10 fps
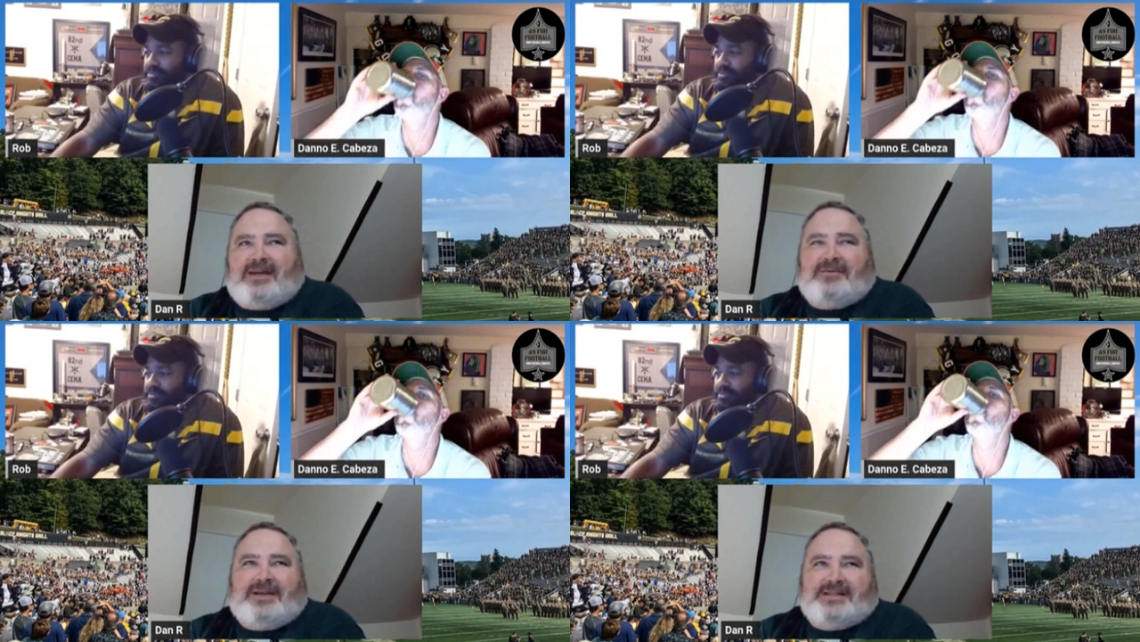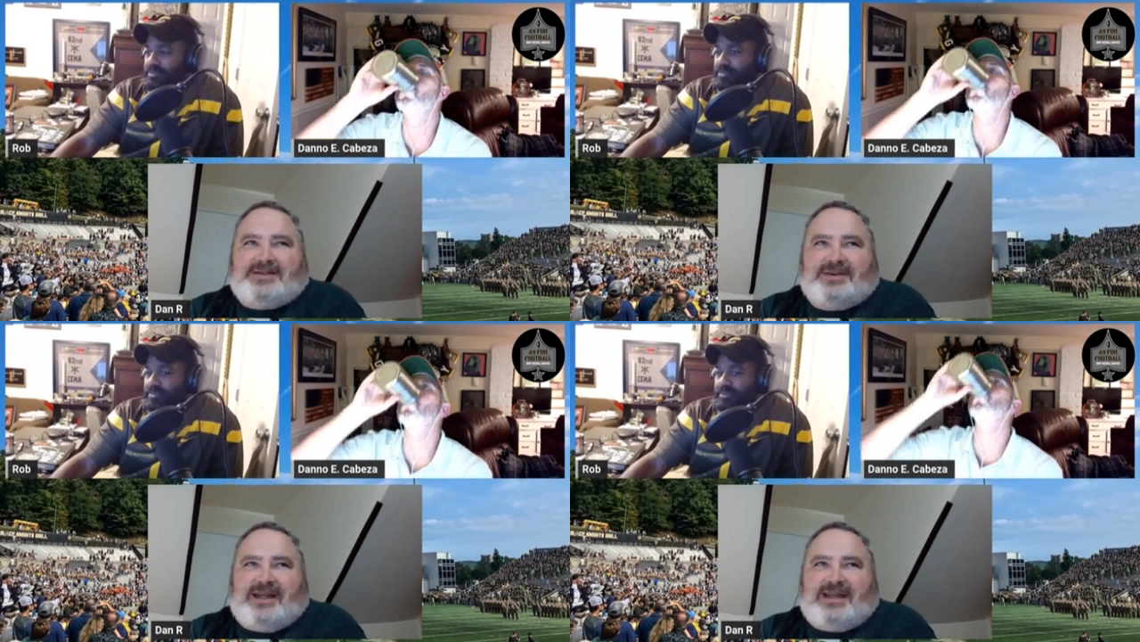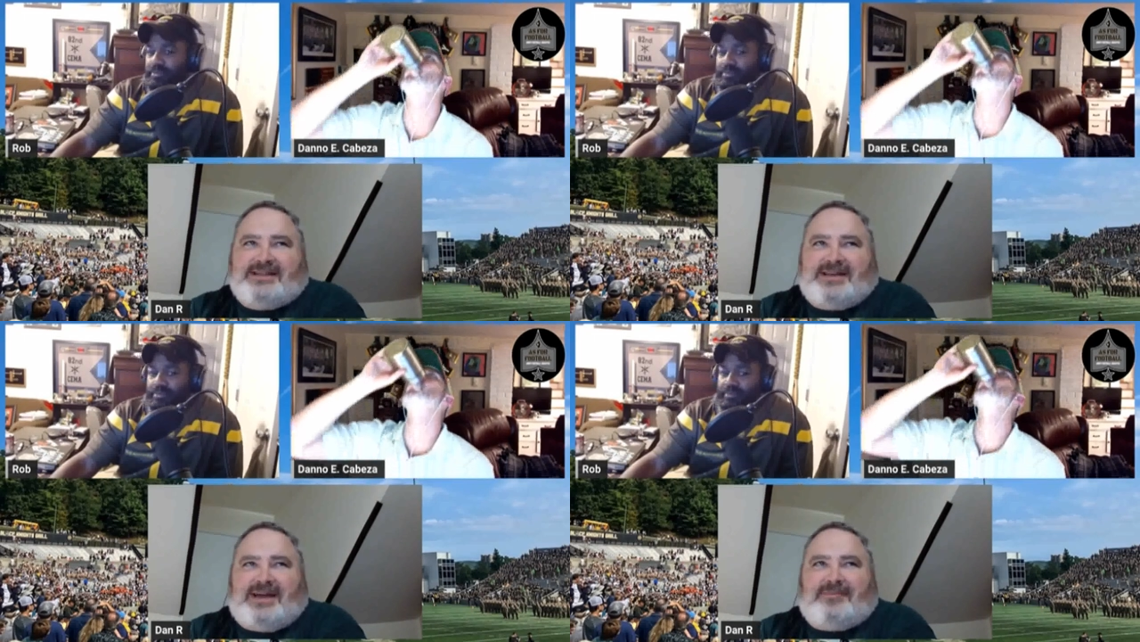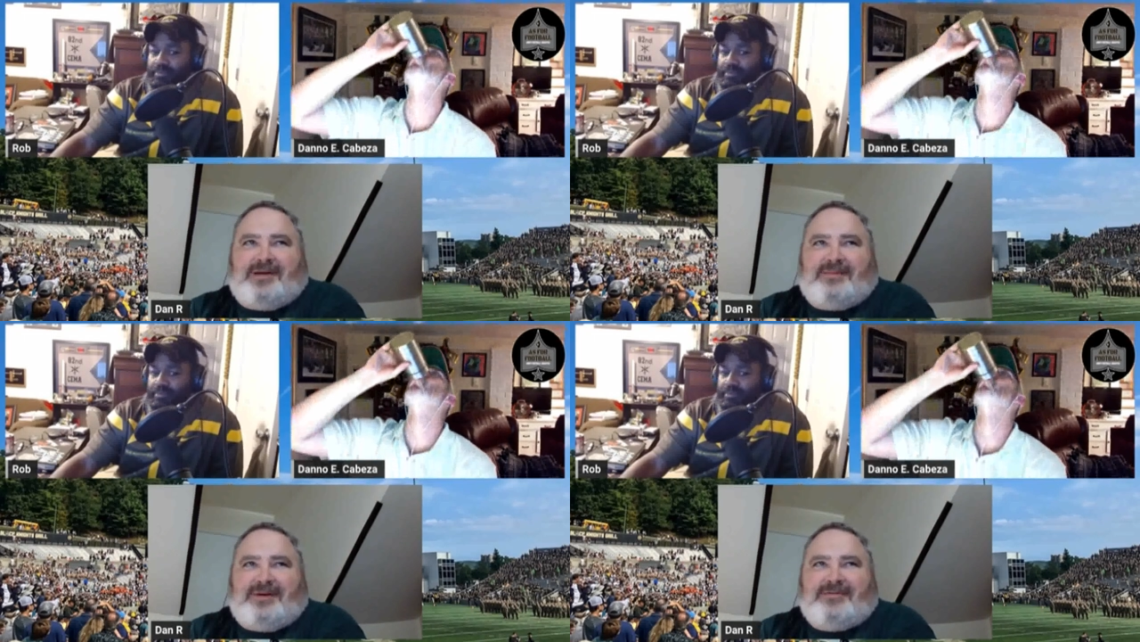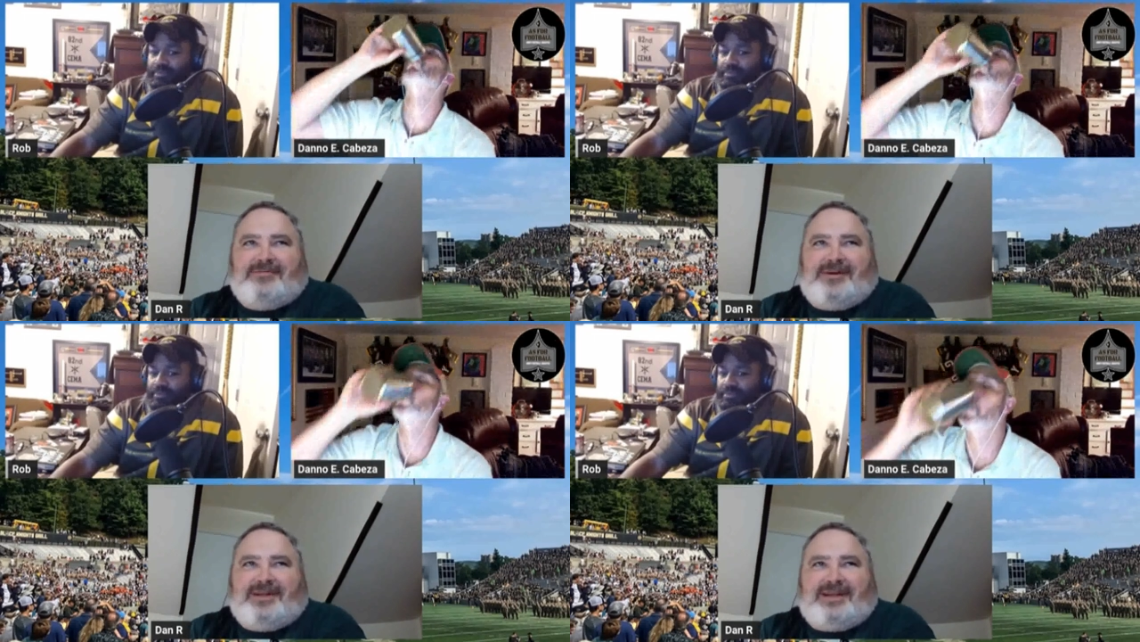Speaker 1: I don't think it's good anytime, Rob. I wouldn't
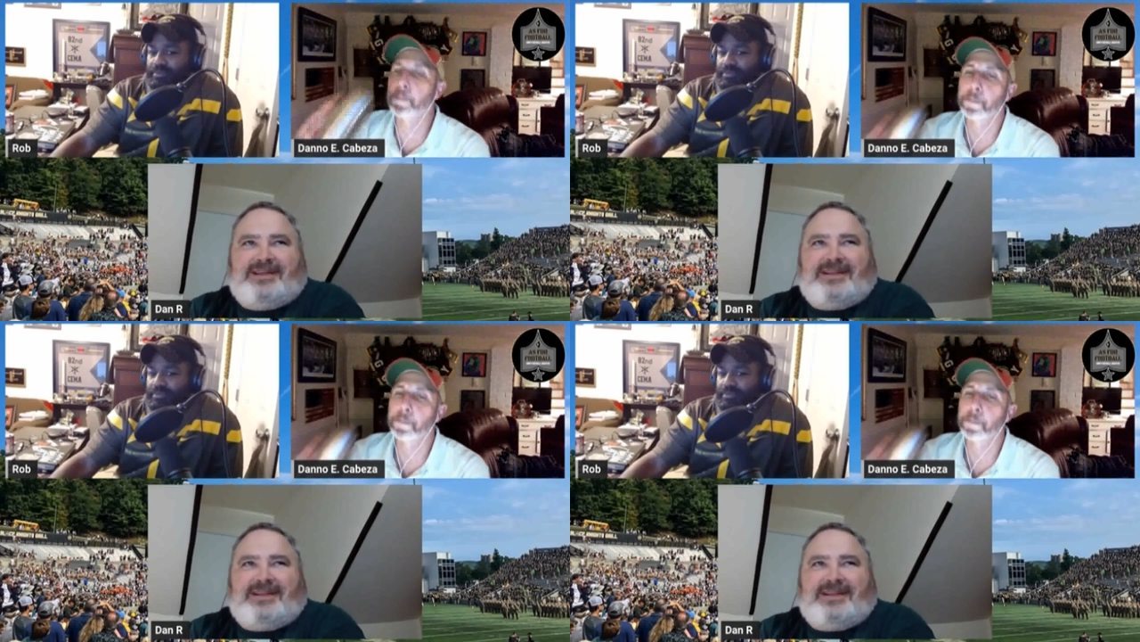want to.